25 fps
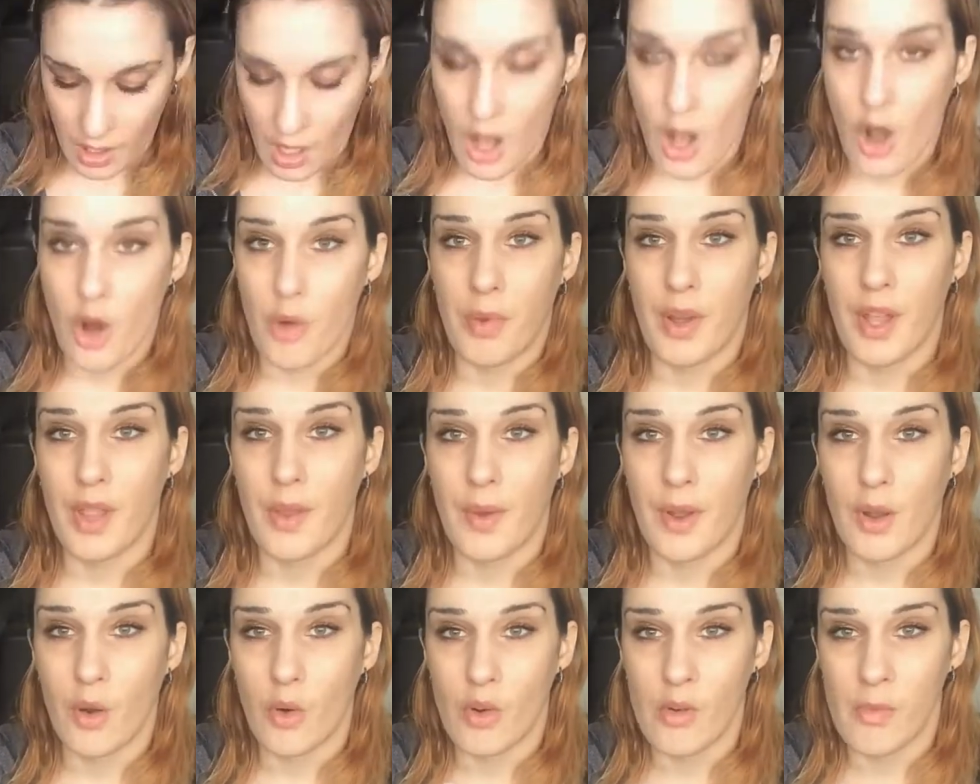Oh, by the
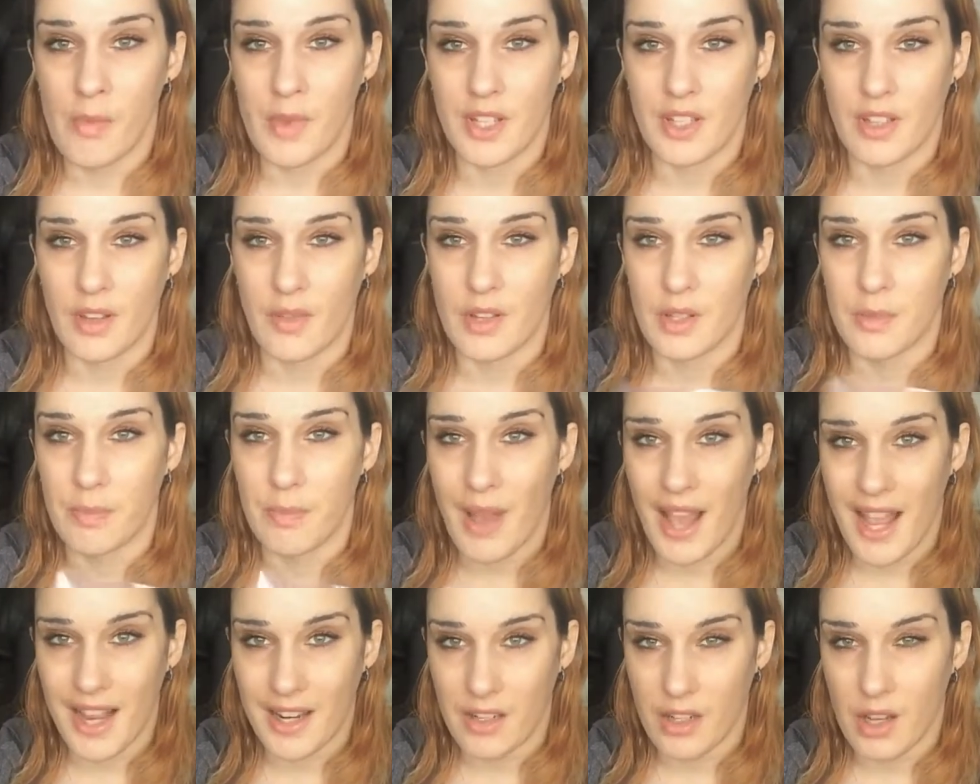way, all of my stuff is
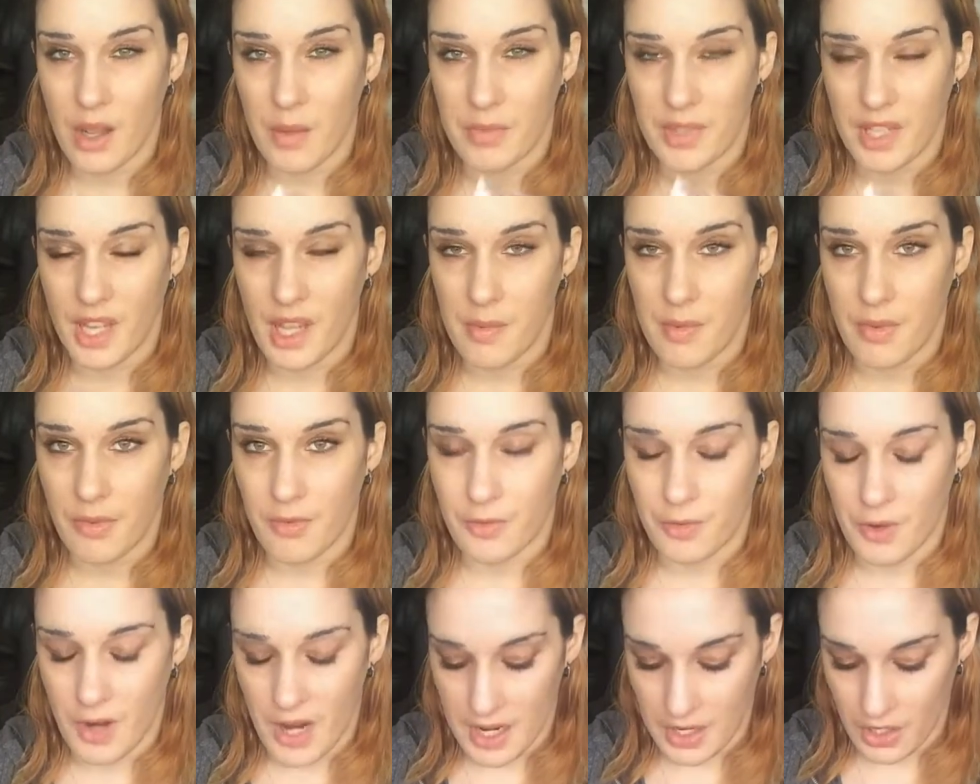bagged up to keep it
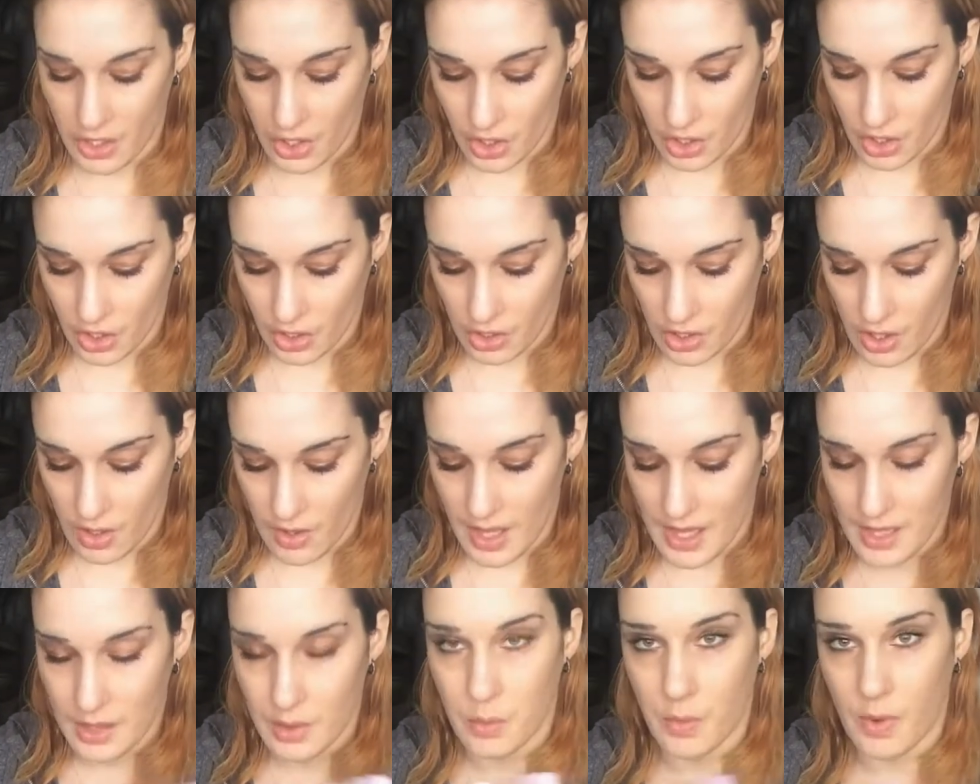fresh, so
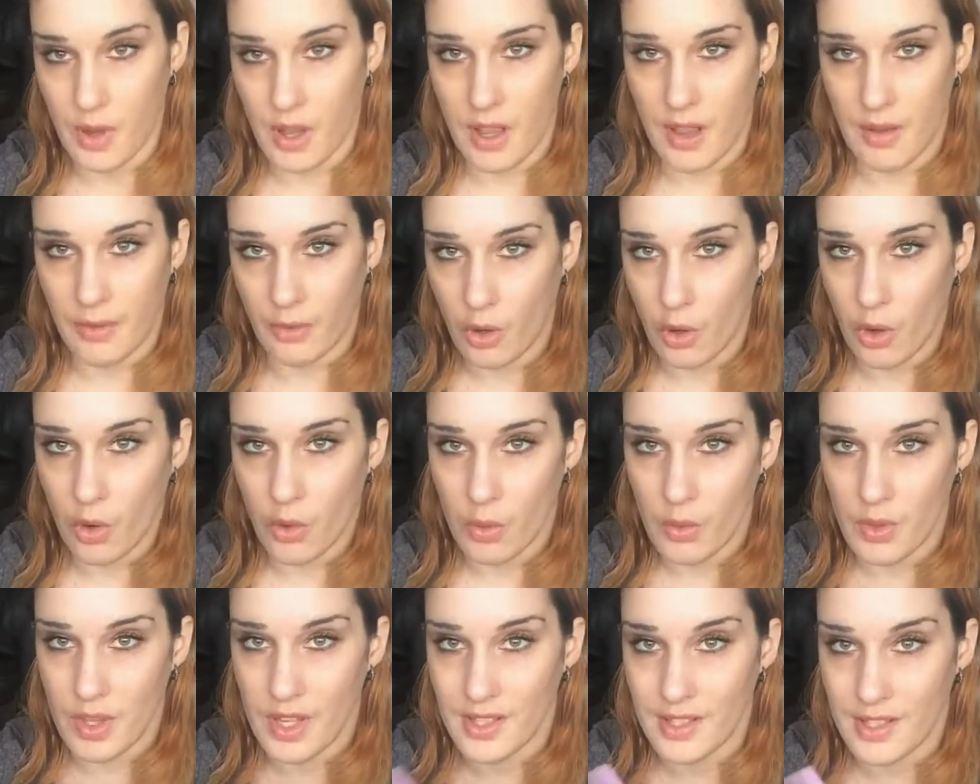that's why I've got
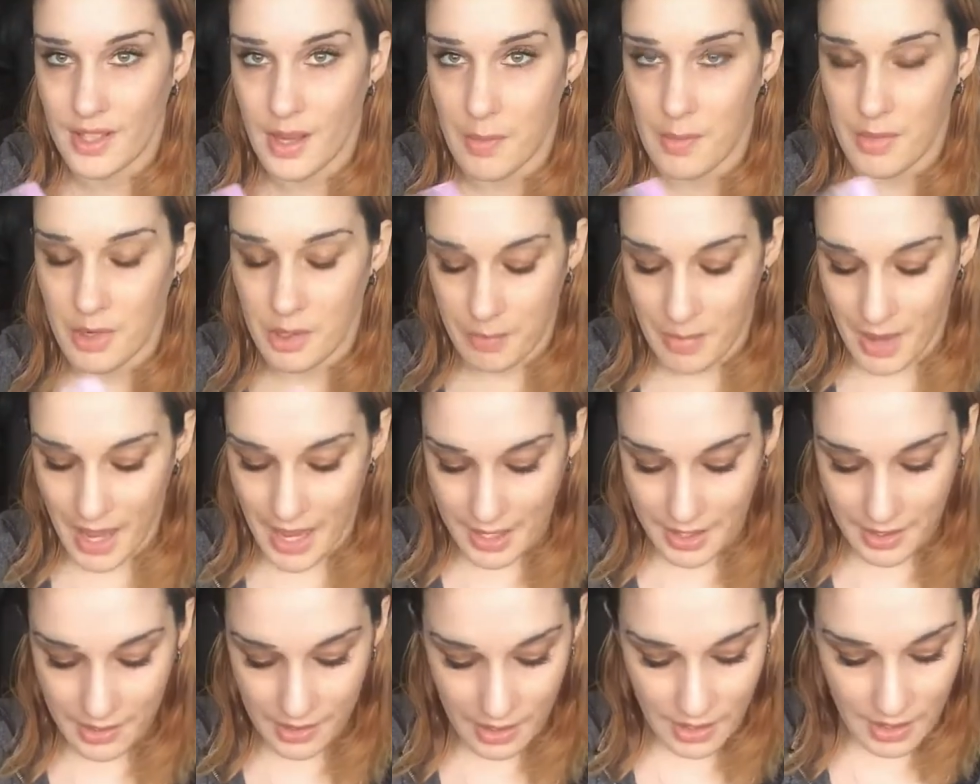all these sandwich
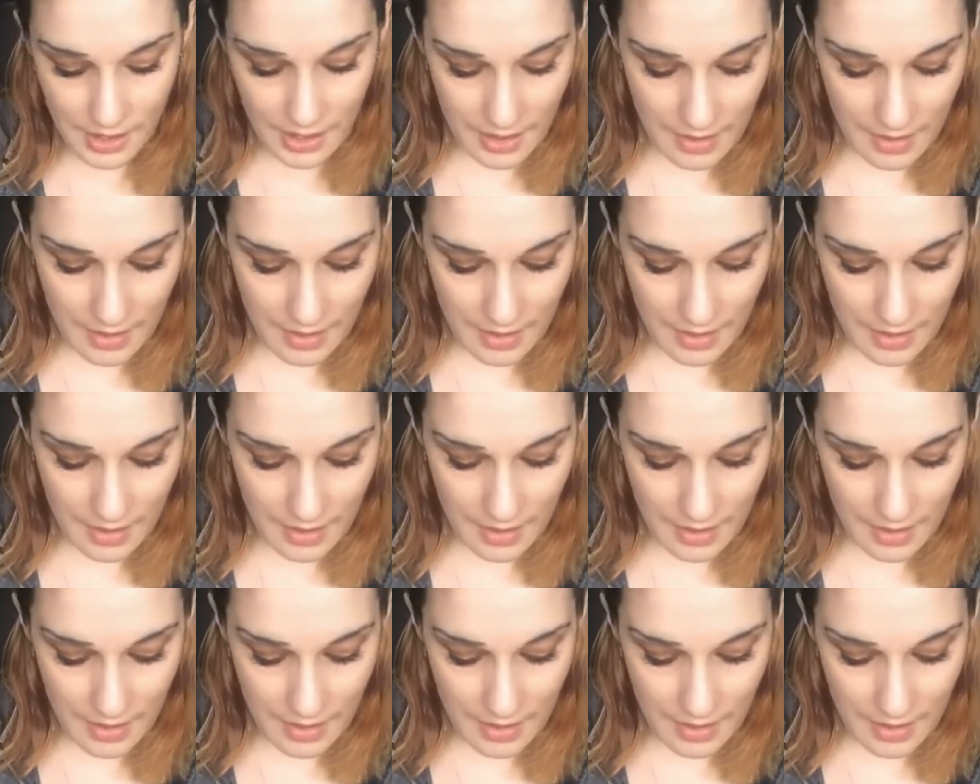bags.